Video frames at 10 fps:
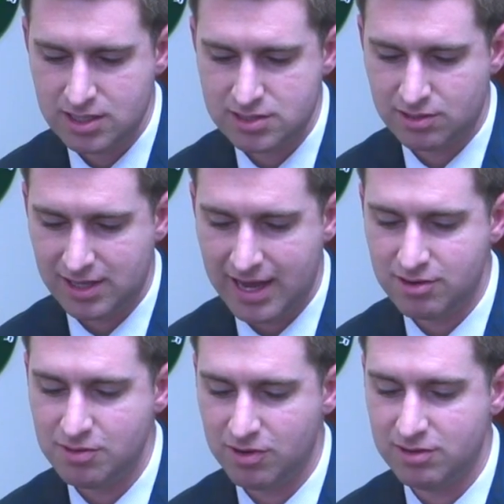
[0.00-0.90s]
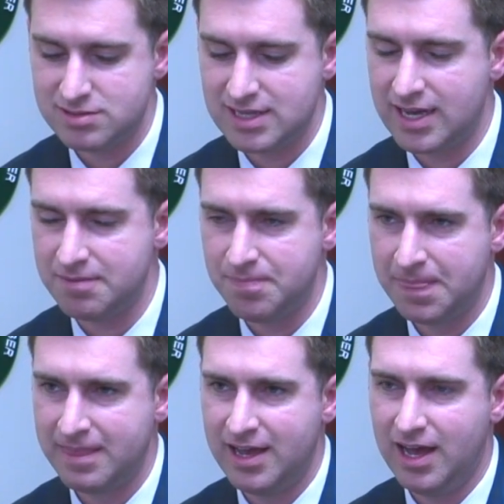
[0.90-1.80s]
So on the county worker side,
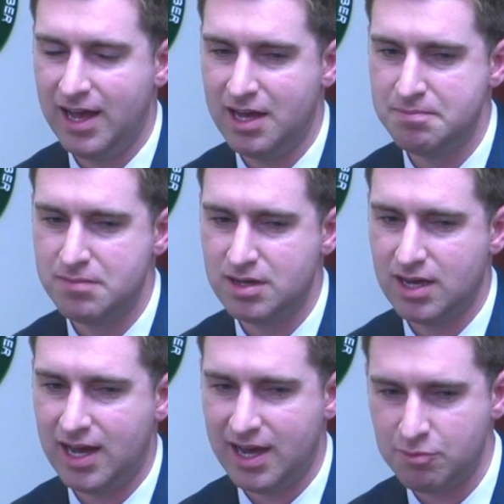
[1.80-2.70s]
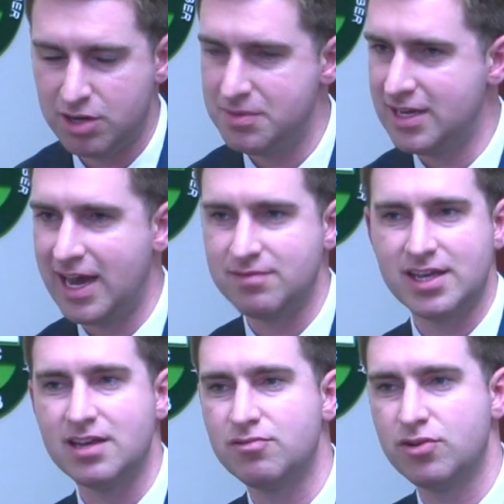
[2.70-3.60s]
I want to be an
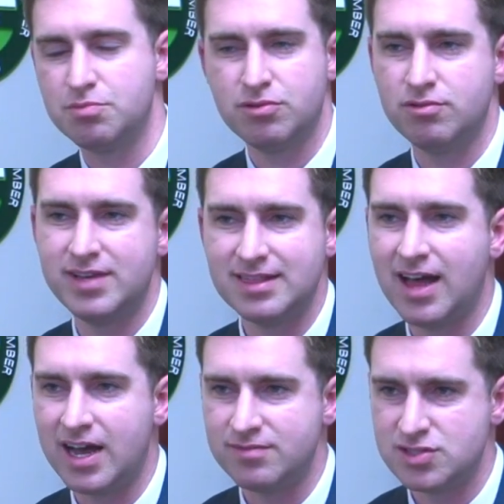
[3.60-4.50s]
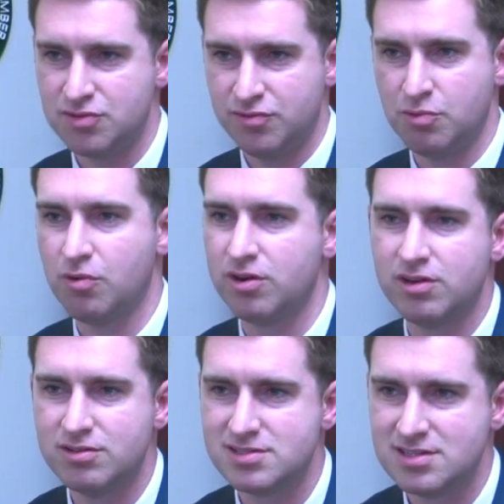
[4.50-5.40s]
advocate for improving lives for
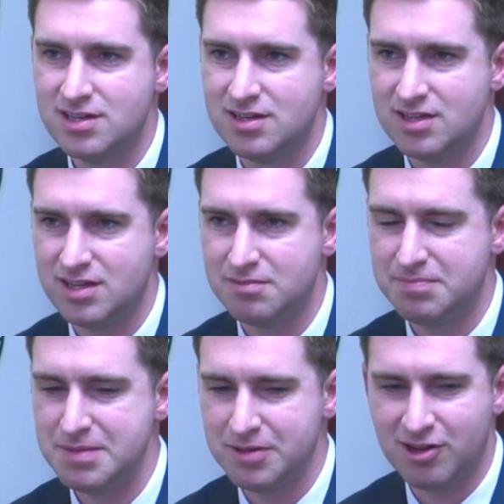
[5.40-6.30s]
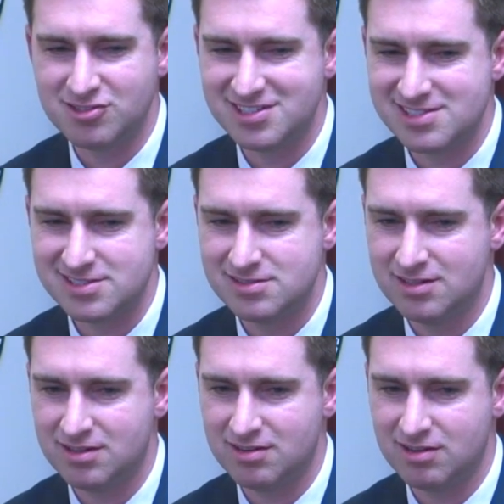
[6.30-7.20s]
workers, that people aren't just
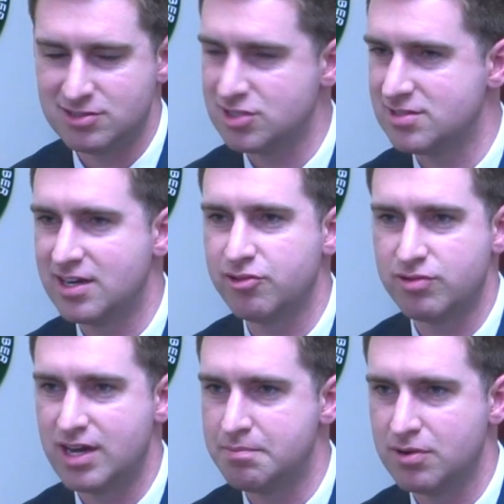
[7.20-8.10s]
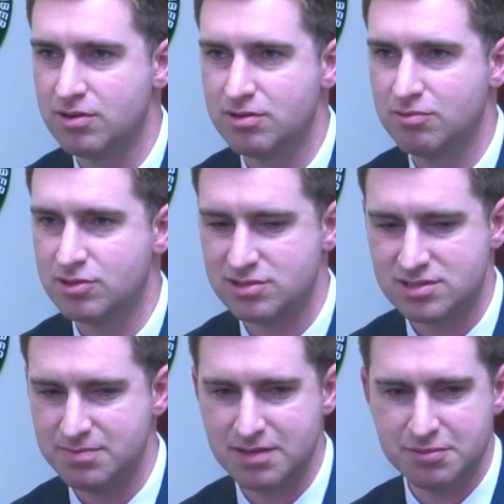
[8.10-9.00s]
another number or just
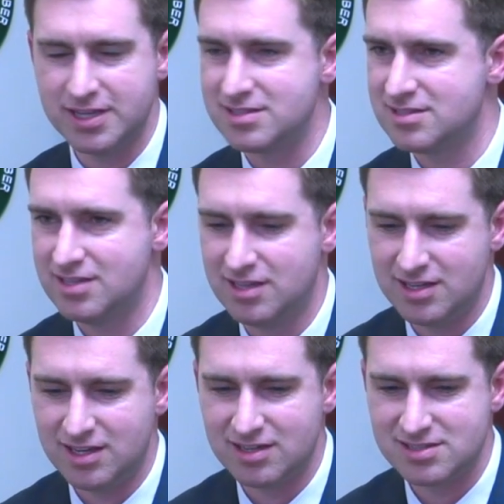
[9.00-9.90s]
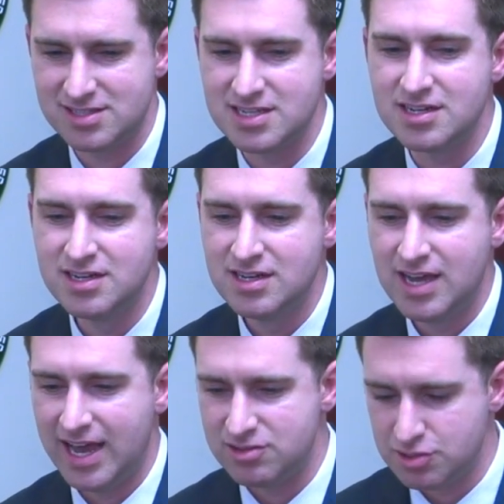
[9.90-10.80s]
to be placed in a seat
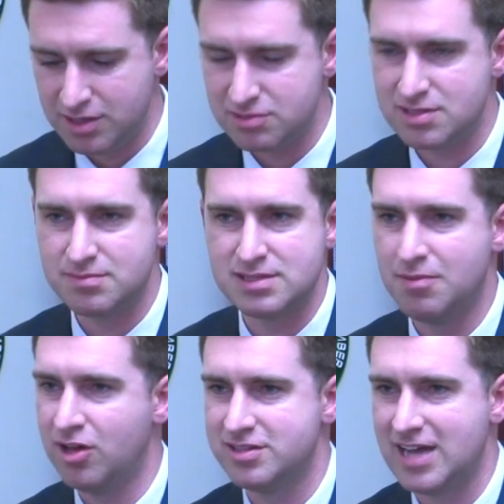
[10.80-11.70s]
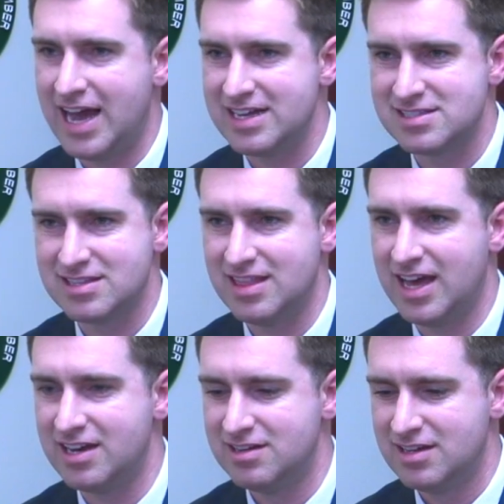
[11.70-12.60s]
and doing some small task
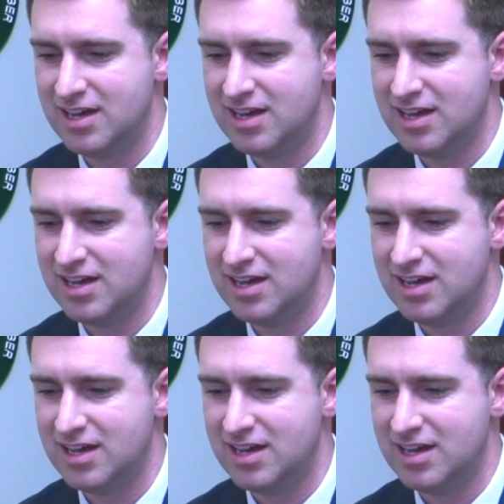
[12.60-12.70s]
that